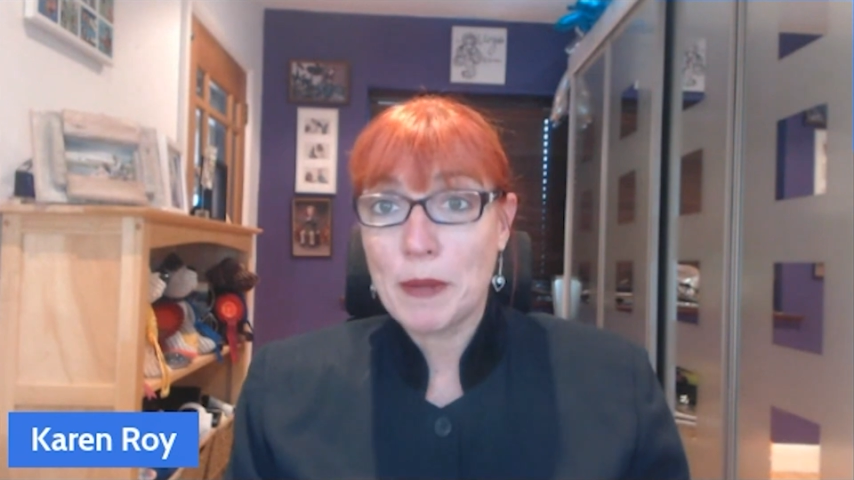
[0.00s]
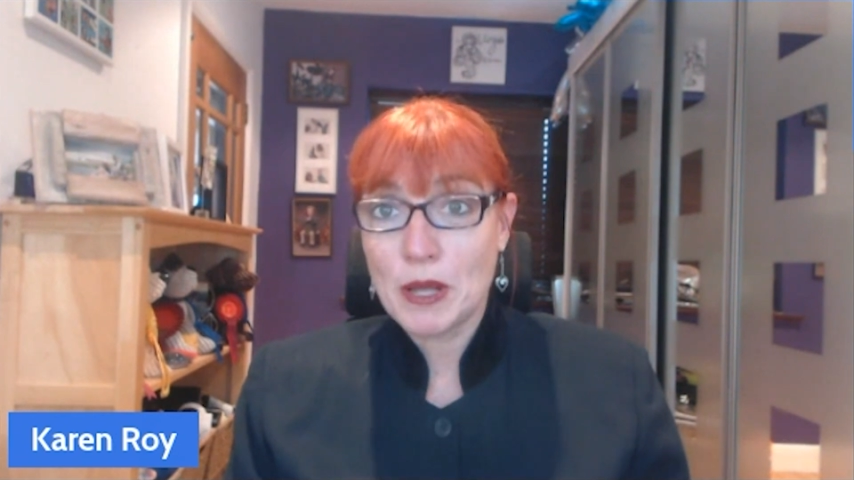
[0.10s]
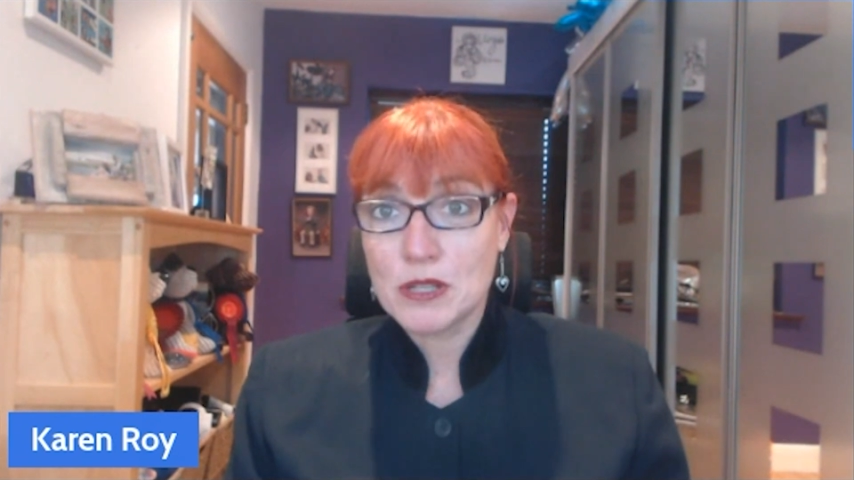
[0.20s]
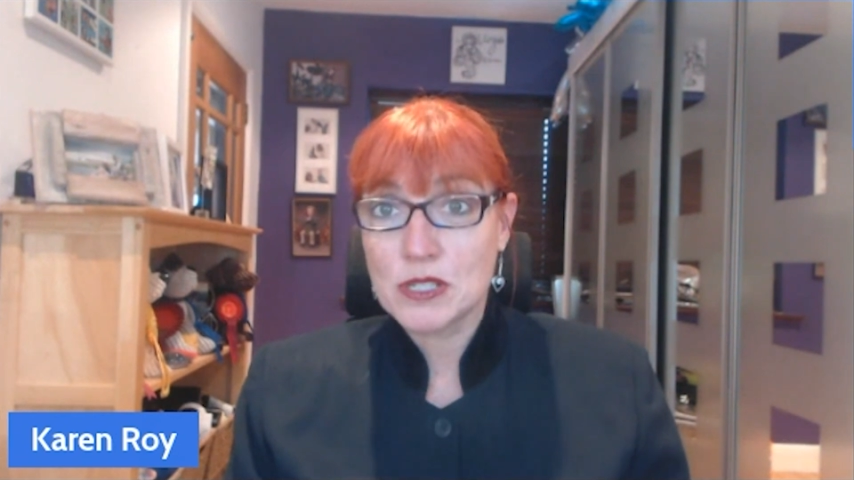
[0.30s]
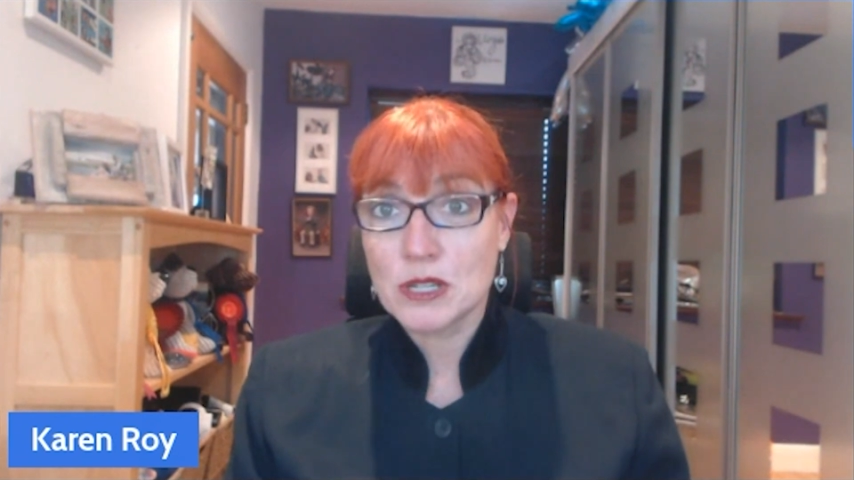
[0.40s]

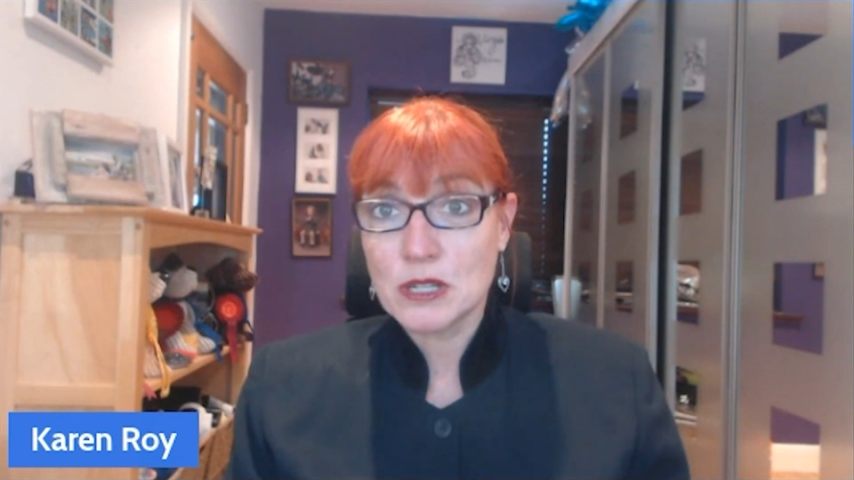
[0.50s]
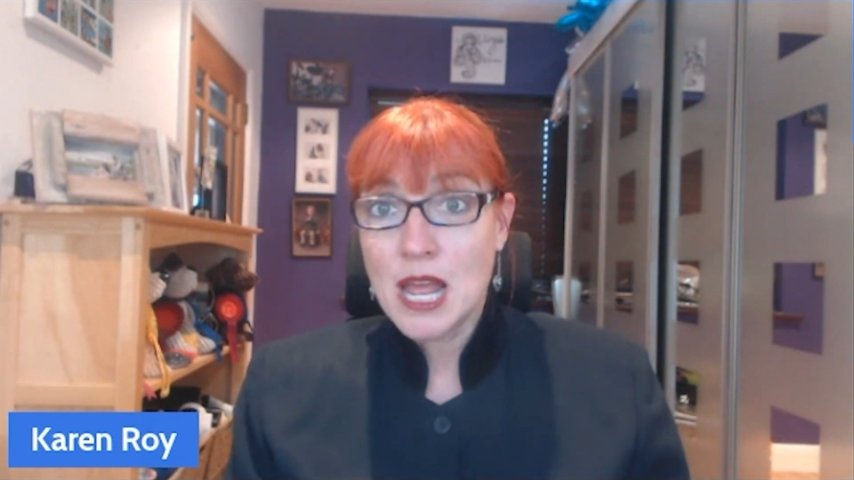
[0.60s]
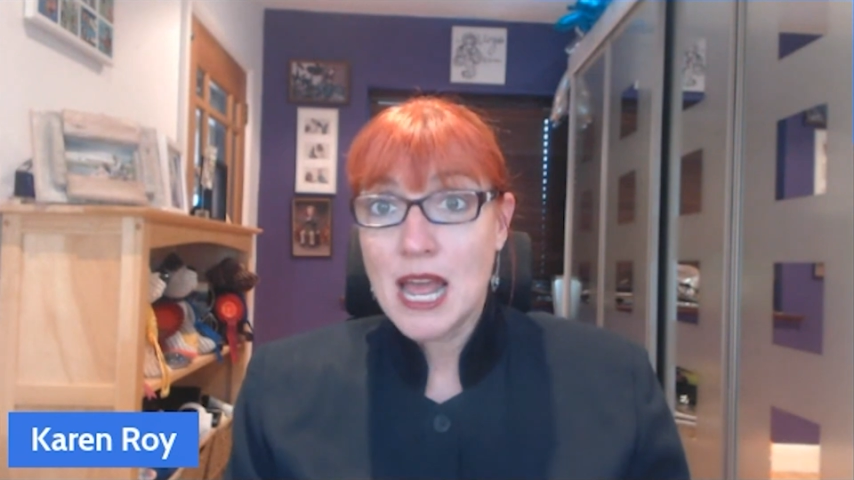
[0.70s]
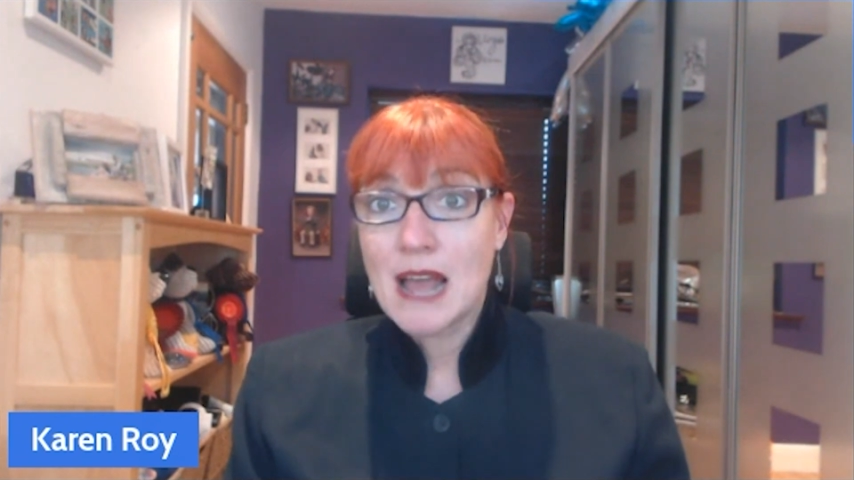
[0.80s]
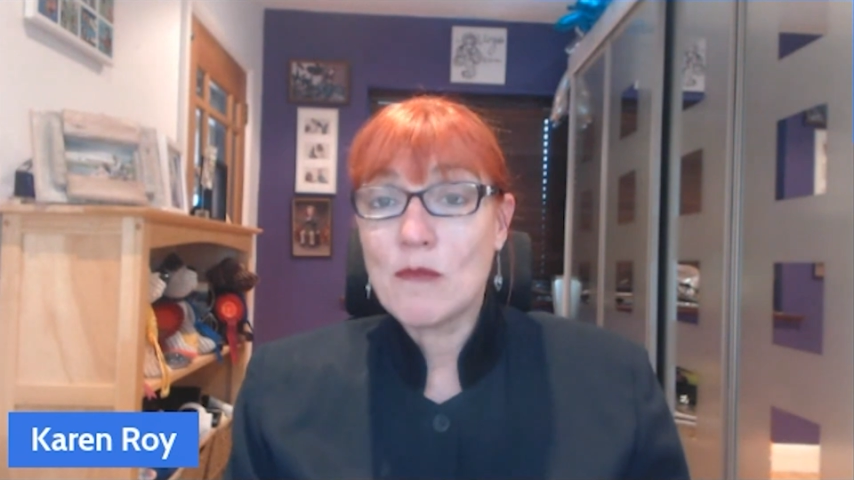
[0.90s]
person
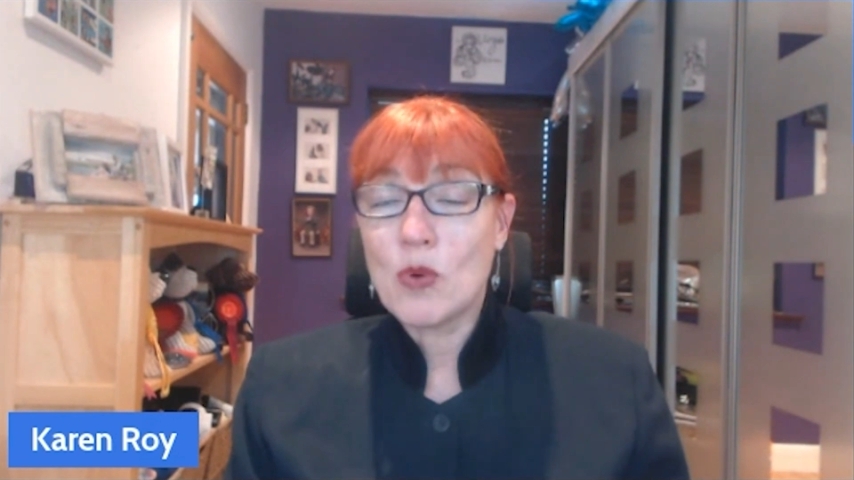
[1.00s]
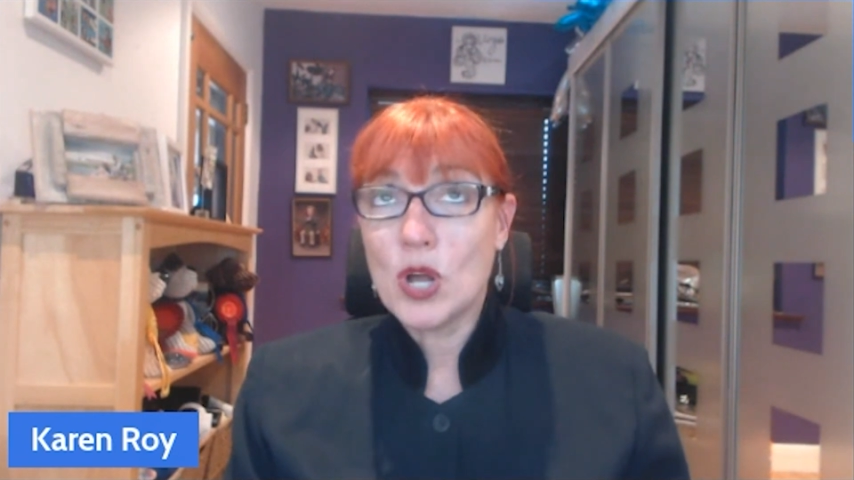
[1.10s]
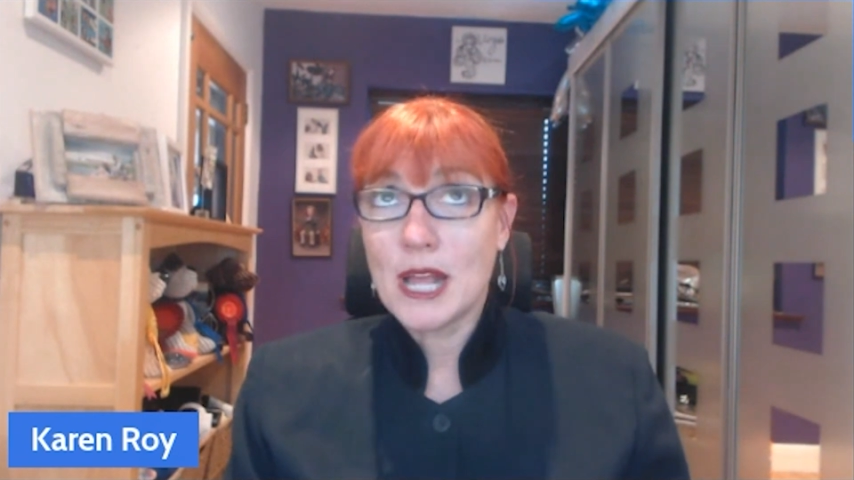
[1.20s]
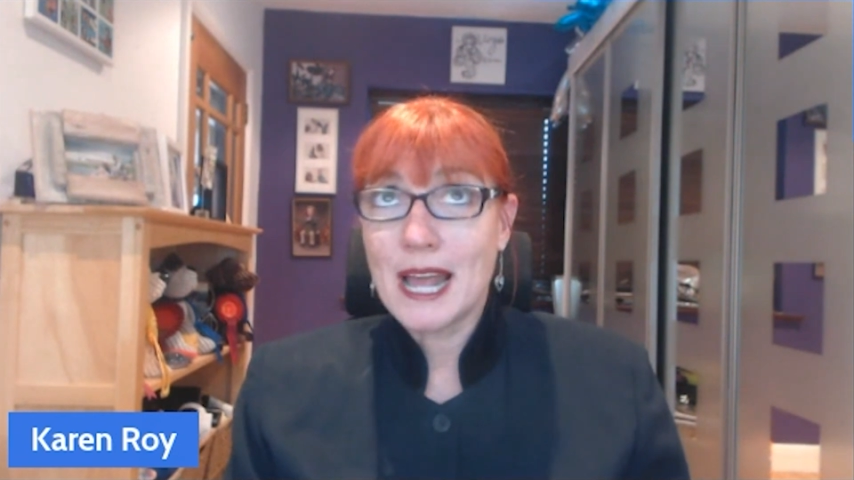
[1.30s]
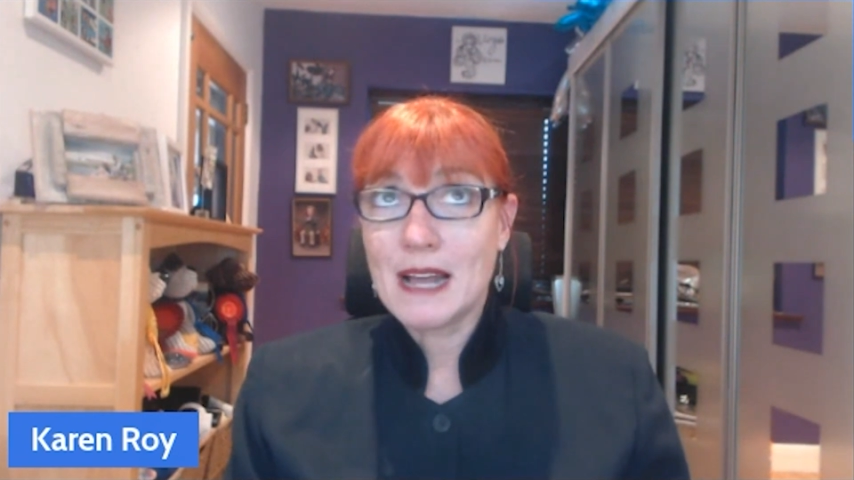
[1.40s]
and
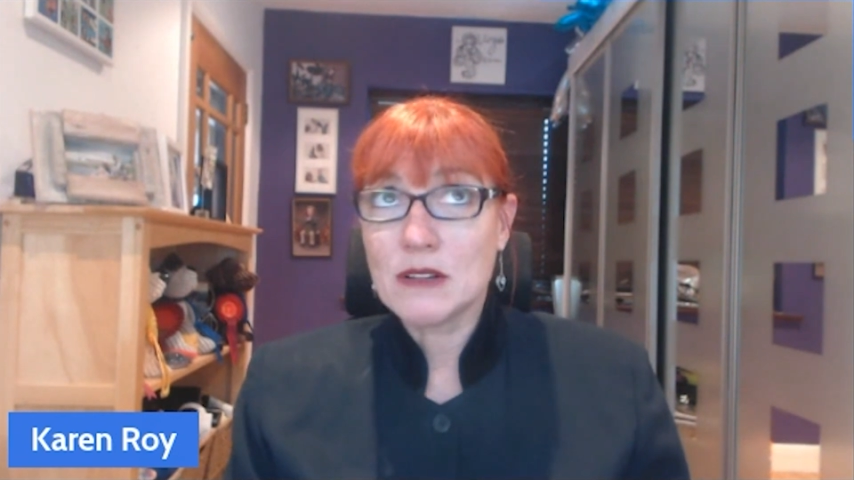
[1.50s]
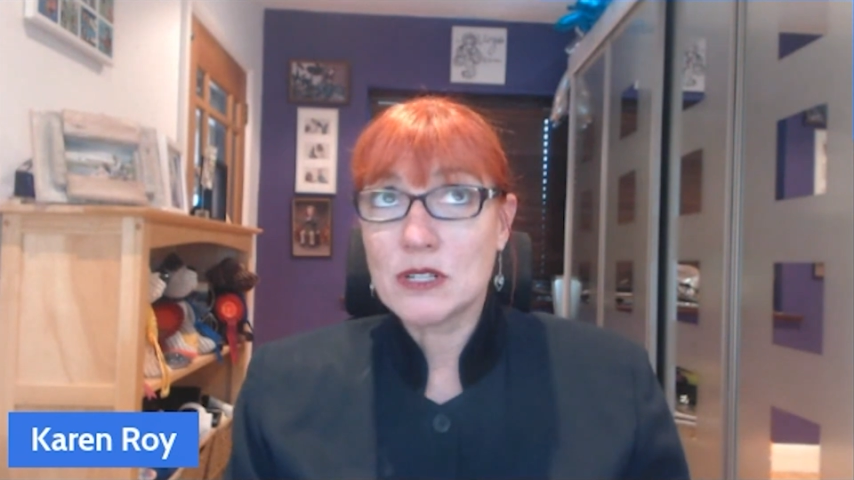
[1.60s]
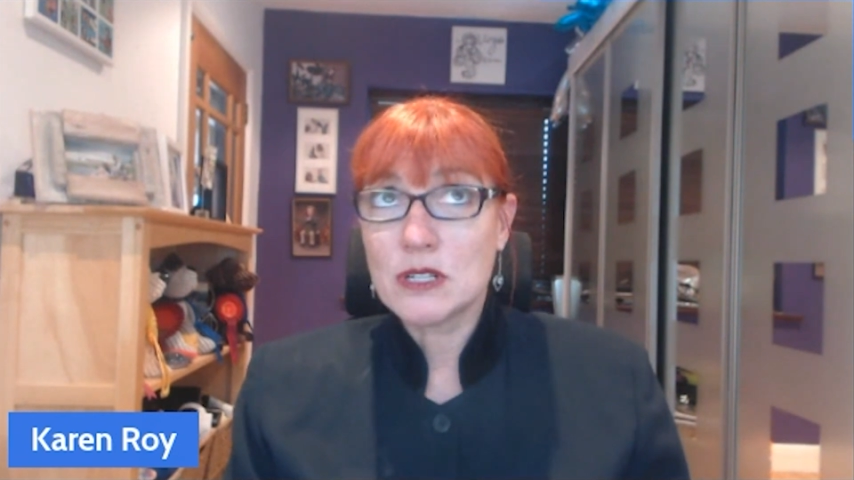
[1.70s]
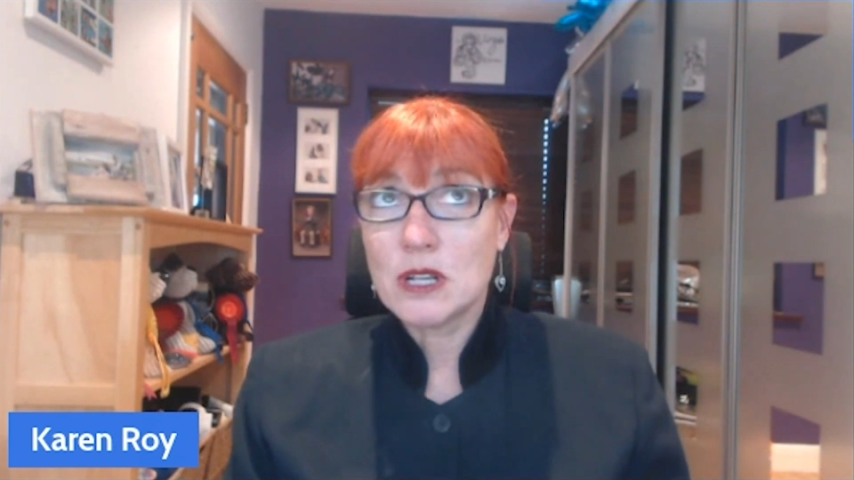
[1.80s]
work out